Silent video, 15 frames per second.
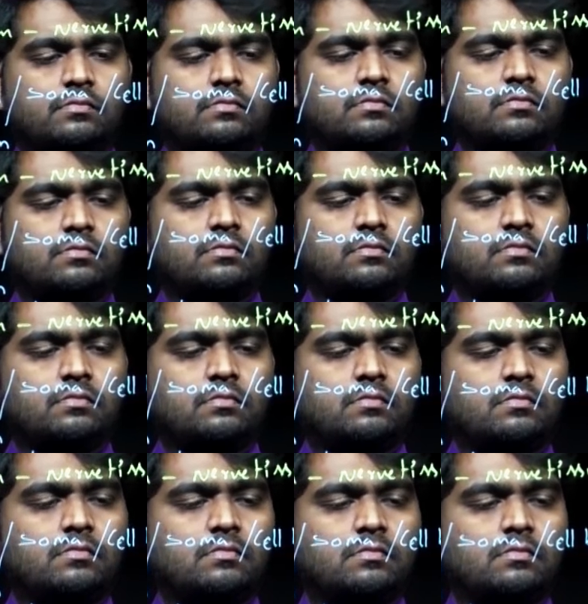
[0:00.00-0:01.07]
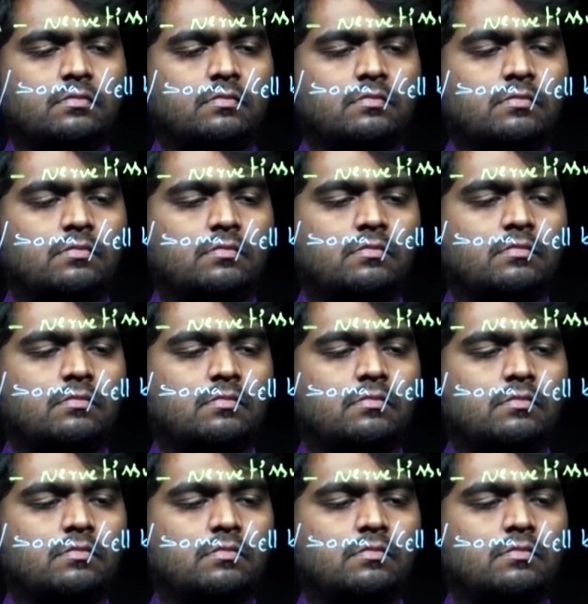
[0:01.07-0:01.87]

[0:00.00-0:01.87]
(silence)